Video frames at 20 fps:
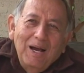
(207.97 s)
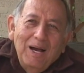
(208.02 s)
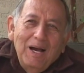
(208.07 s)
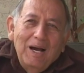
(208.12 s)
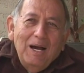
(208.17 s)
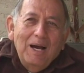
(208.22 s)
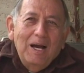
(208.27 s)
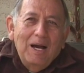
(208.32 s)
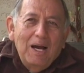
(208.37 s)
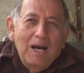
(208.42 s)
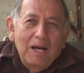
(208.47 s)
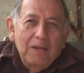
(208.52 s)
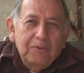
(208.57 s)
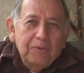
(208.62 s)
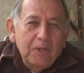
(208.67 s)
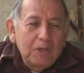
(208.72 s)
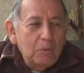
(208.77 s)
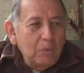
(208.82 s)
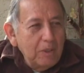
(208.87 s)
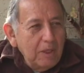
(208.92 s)
I
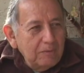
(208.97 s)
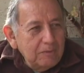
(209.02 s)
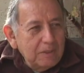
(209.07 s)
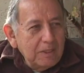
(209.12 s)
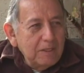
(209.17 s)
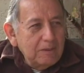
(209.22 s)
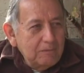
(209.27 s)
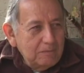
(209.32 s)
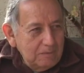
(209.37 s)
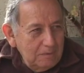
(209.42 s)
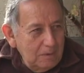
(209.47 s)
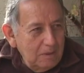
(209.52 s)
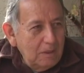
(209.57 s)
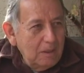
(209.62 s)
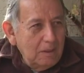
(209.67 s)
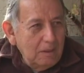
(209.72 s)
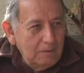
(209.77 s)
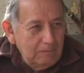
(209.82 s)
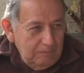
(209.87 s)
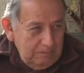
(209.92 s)
think we have to take,
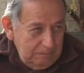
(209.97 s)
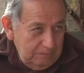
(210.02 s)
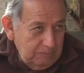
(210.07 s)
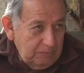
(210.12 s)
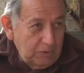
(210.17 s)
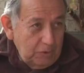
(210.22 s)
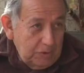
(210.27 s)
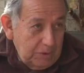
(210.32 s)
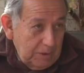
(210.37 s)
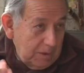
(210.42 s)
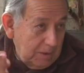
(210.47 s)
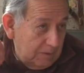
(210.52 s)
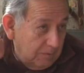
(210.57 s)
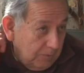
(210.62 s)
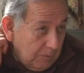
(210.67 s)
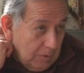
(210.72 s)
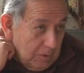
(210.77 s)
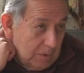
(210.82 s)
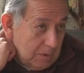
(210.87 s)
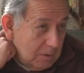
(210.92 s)
first things
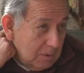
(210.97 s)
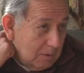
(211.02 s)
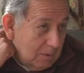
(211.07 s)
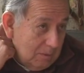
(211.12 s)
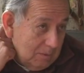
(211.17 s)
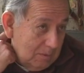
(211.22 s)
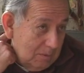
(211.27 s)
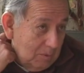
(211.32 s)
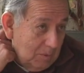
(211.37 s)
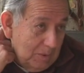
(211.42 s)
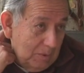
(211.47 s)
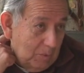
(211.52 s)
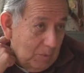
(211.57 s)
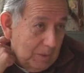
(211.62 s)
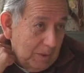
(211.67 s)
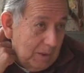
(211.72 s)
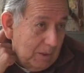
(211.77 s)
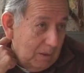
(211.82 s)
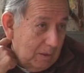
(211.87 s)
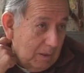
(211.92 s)
first, we
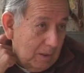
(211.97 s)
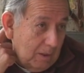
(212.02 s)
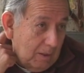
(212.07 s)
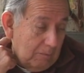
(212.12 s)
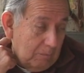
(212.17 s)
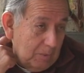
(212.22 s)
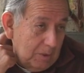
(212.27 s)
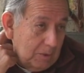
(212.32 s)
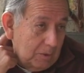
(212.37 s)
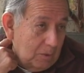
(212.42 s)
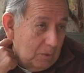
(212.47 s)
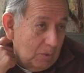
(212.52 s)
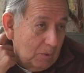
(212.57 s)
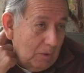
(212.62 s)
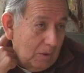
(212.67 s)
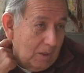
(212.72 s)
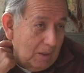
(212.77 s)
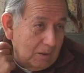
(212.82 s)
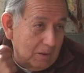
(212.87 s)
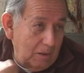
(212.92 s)
need the government to
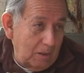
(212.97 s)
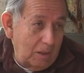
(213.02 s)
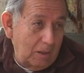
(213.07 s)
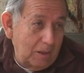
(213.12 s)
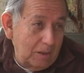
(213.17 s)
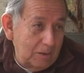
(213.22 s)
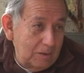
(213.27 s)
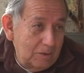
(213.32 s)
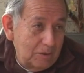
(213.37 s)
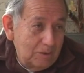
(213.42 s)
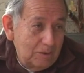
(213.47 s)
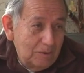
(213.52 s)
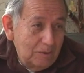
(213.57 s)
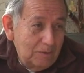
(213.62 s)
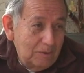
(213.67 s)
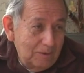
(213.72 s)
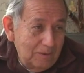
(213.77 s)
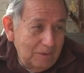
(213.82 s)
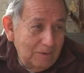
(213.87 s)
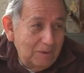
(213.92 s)
acknowledge
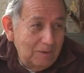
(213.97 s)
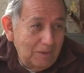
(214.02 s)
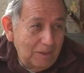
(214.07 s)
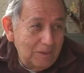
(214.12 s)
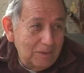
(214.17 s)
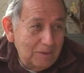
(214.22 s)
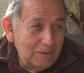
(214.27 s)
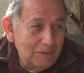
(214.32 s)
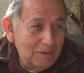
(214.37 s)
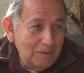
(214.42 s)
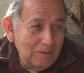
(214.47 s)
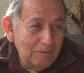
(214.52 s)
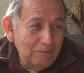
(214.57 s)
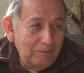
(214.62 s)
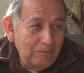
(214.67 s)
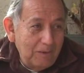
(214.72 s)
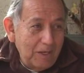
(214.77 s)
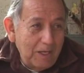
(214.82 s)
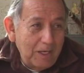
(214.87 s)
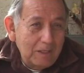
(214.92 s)
this
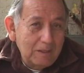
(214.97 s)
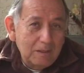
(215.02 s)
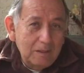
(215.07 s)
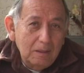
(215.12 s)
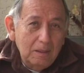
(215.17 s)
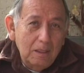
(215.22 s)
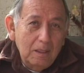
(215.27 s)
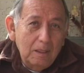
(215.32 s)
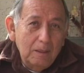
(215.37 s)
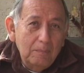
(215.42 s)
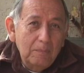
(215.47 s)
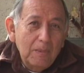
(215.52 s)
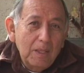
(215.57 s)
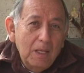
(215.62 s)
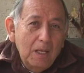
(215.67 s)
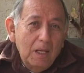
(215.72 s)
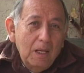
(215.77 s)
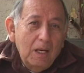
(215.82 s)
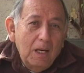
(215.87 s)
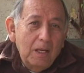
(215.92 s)
fact. I
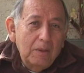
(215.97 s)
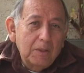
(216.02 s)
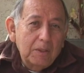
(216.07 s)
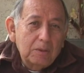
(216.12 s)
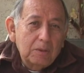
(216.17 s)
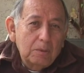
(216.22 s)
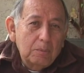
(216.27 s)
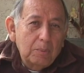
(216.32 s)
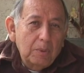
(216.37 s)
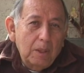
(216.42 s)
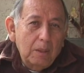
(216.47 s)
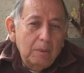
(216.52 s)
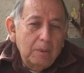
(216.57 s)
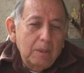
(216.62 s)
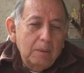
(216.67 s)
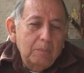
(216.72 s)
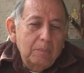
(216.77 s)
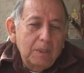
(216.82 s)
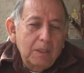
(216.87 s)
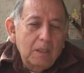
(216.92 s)
think there will
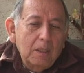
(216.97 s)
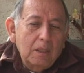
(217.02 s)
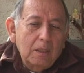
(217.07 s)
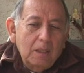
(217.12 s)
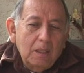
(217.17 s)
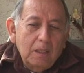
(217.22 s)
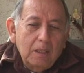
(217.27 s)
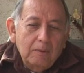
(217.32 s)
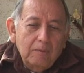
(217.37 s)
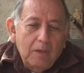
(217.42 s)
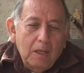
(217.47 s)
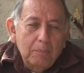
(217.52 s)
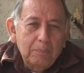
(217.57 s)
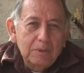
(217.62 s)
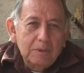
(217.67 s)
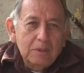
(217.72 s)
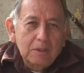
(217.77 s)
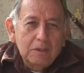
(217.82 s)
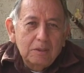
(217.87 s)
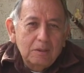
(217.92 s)
probably be a lot of
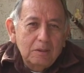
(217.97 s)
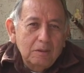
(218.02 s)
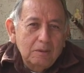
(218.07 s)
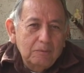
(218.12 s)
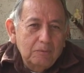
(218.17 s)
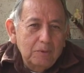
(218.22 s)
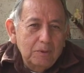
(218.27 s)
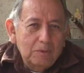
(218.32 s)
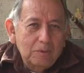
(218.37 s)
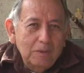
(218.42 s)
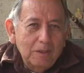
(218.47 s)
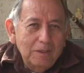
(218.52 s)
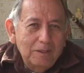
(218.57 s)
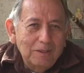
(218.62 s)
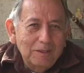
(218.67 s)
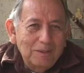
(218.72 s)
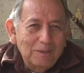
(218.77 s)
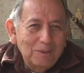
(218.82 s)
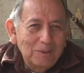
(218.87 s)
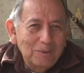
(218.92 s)
opposition if we try to
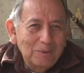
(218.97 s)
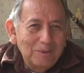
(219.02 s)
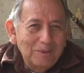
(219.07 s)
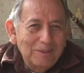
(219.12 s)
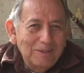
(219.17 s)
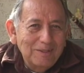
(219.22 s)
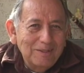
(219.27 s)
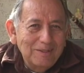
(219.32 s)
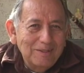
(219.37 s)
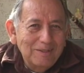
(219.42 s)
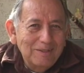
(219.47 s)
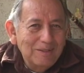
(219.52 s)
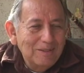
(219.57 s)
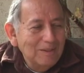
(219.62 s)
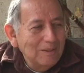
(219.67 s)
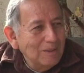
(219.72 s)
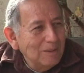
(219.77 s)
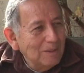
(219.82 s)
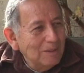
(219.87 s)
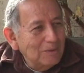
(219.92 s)
include
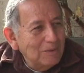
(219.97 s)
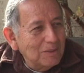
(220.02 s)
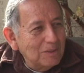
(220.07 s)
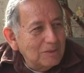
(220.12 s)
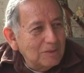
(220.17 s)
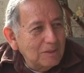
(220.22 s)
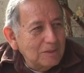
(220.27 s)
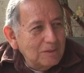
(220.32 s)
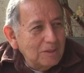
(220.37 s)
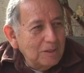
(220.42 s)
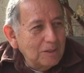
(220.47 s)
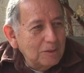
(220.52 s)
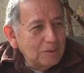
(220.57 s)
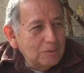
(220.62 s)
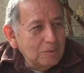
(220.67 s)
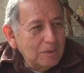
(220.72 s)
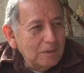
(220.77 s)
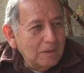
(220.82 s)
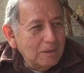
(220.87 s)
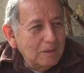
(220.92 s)
this as a
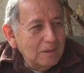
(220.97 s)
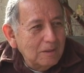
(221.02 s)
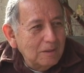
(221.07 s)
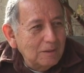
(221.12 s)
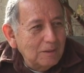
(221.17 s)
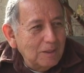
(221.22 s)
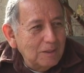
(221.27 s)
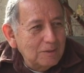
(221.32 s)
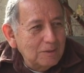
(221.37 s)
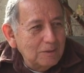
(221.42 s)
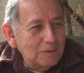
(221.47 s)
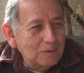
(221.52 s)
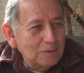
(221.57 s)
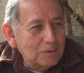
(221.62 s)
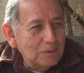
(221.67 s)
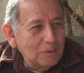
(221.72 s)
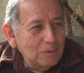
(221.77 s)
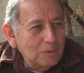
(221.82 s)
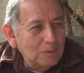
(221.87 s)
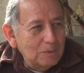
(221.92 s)
history lesson in
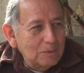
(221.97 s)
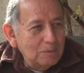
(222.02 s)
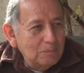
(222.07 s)
schools.